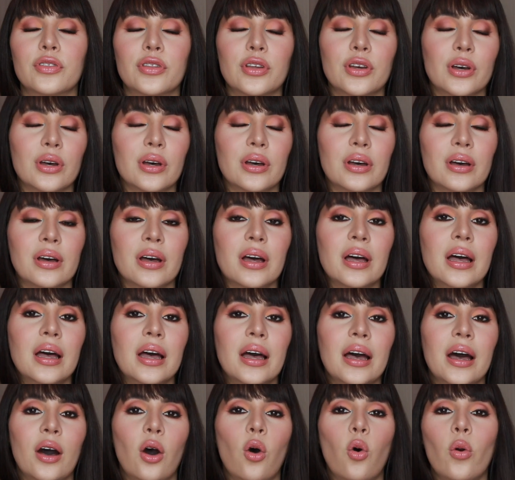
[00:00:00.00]
the
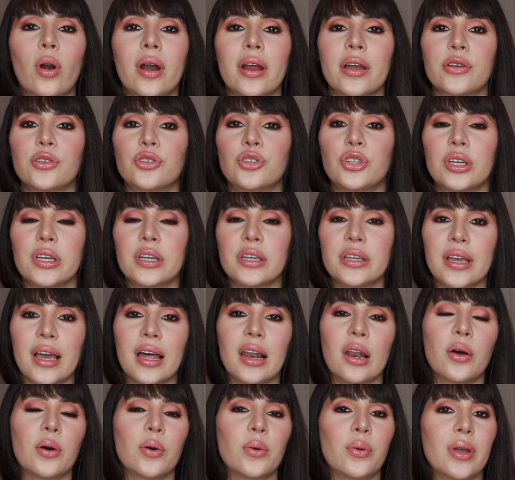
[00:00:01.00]
orangey,
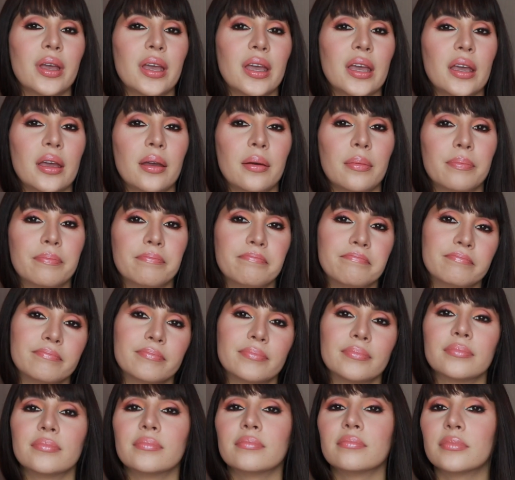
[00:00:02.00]
yellowy,
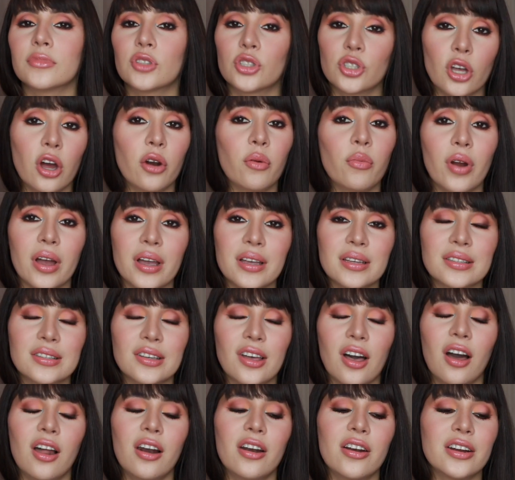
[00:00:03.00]
Sunrise
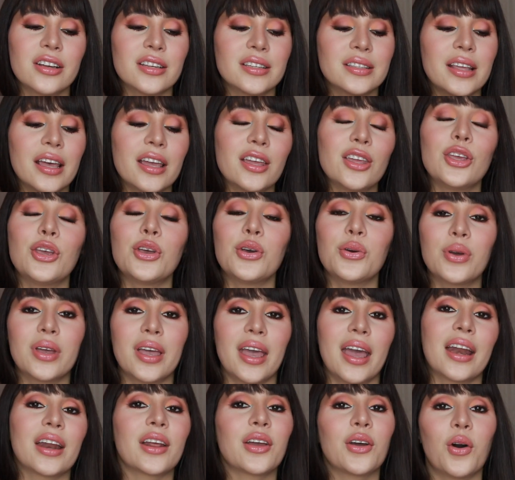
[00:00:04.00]
colors, then you
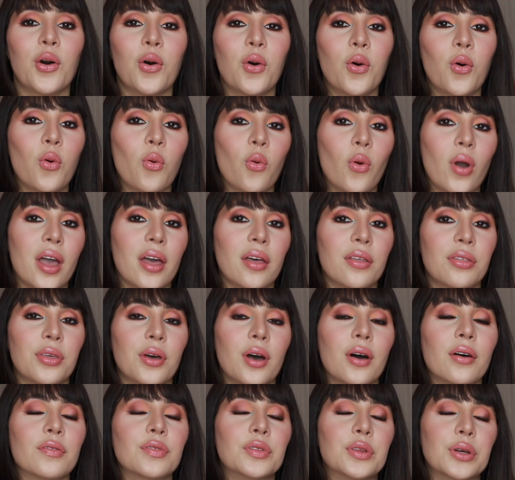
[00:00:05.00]
can go with
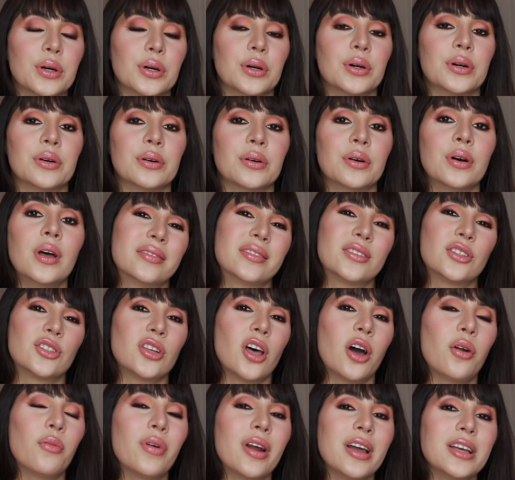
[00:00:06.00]
uh, the
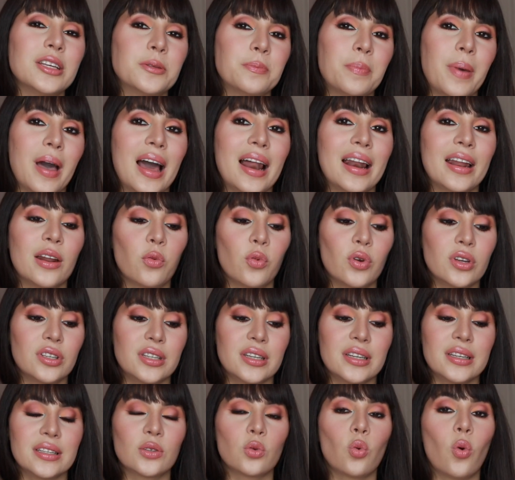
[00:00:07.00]
Sunrise palette, which
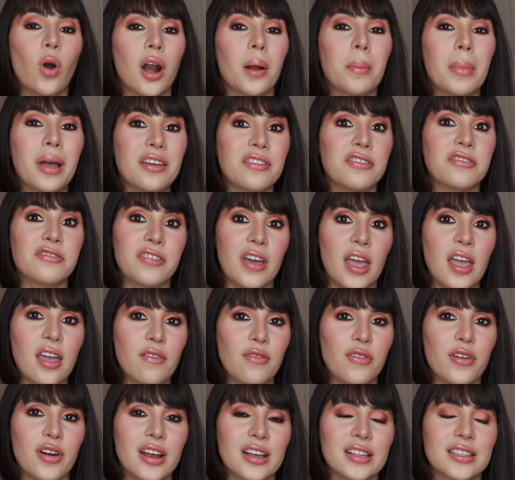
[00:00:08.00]
is one of my
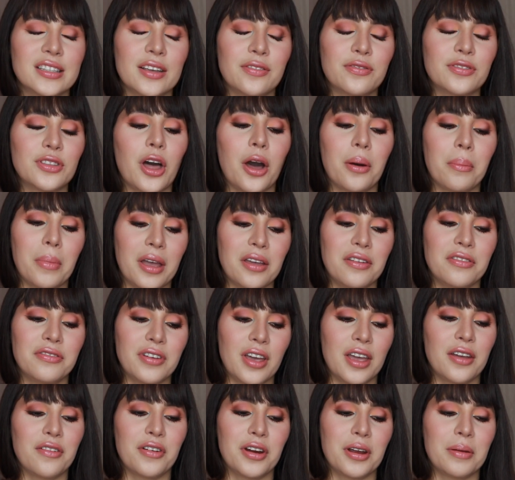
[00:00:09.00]
favorites, if not my
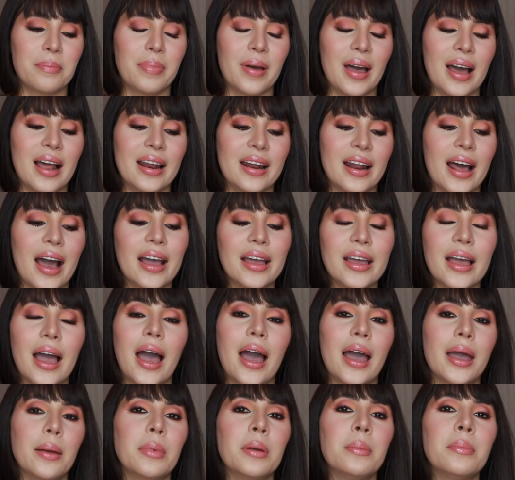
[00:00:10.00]
favorite palette. I,
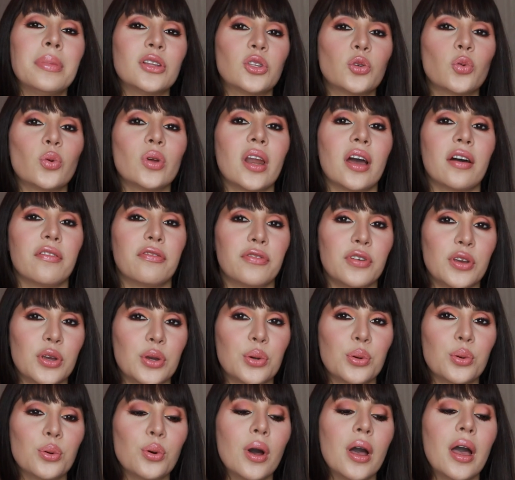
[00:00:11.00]
I'm in between a
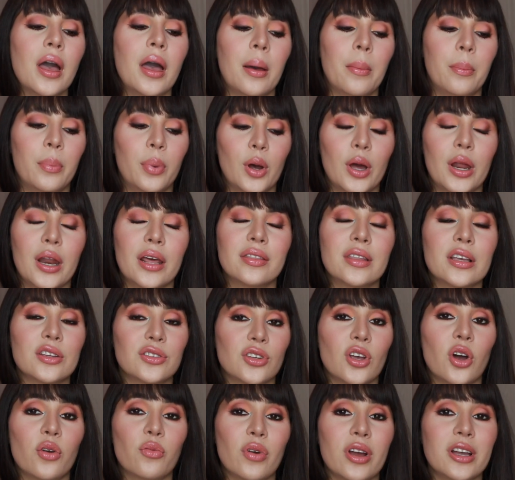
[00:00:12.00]
few, but the
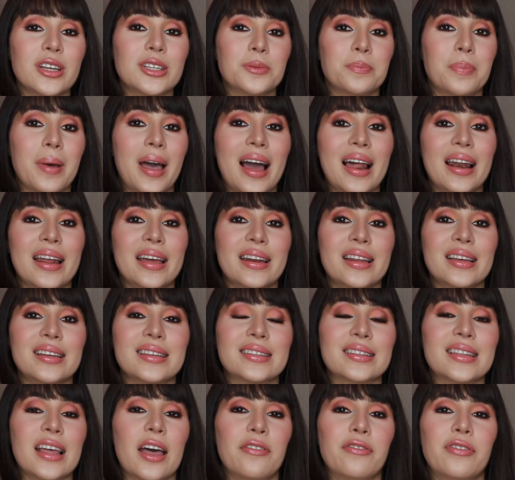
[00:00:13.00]
Sunrise palette
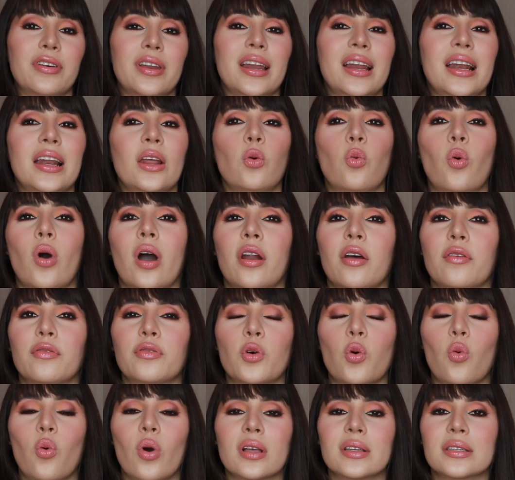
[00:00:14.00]
is definitely one of
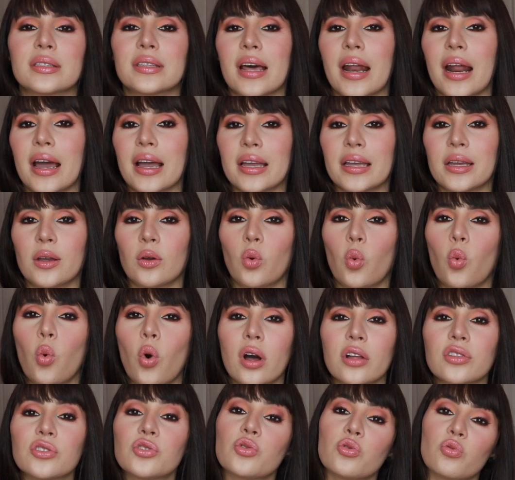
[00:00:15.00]
the ones that I
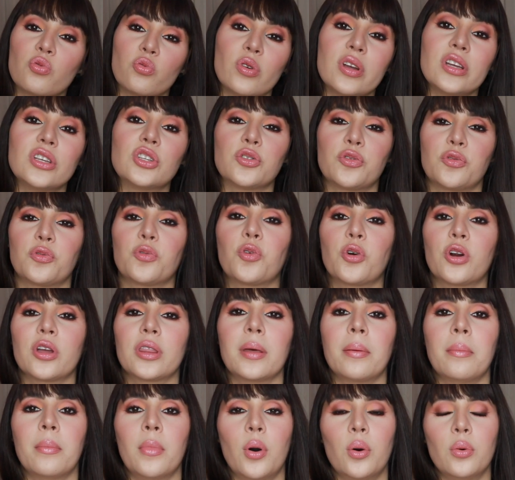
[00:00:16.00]
want to reach for
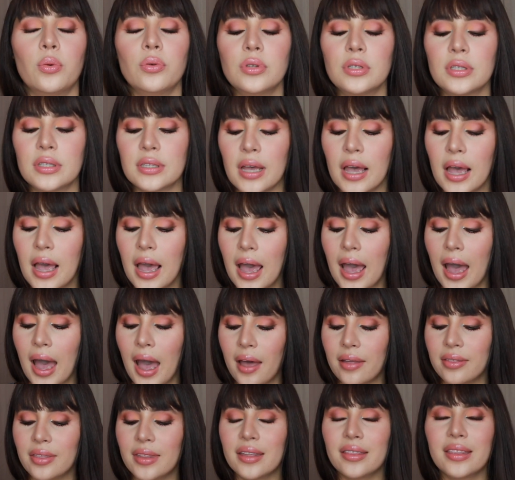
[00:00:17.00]
the most.
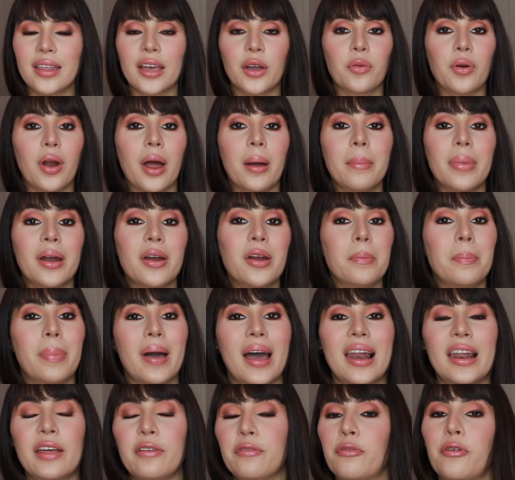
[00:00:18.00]
And then the Cranberry
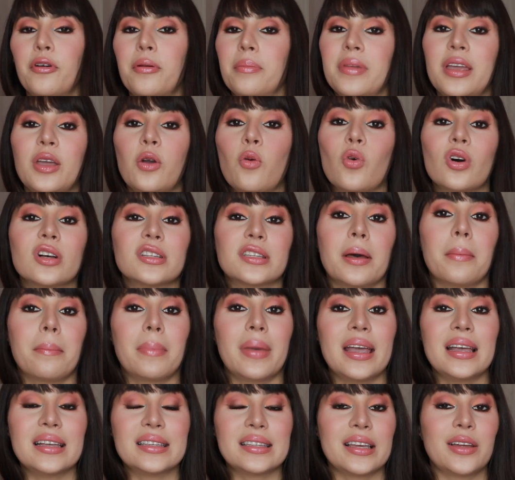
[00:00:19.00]
palette for me was
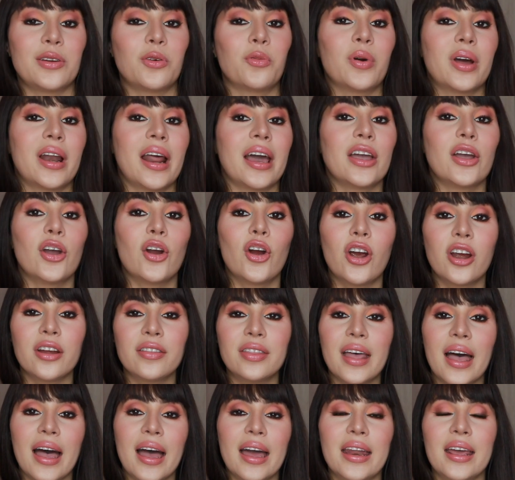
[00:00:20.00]
amazing. When I heard
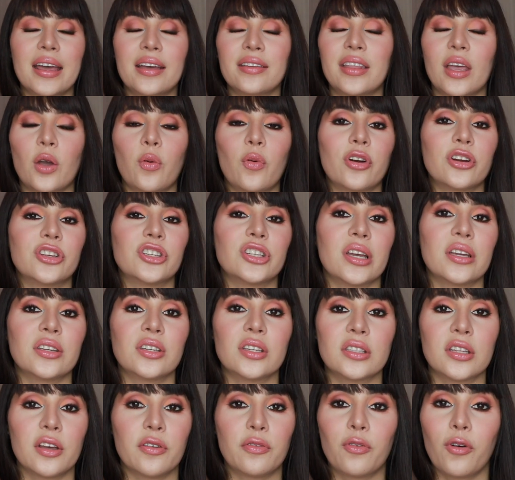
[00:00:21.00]
that they were
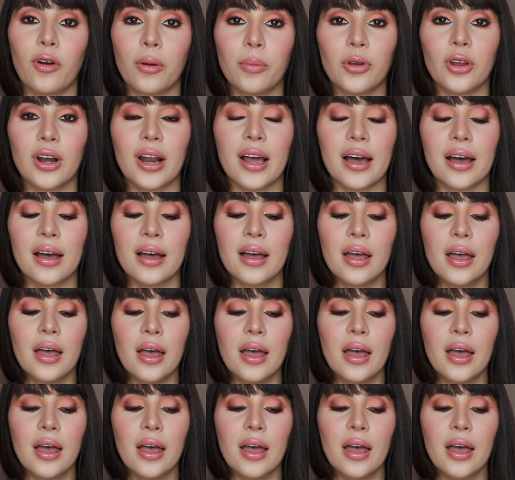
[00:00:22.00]
changing the formula,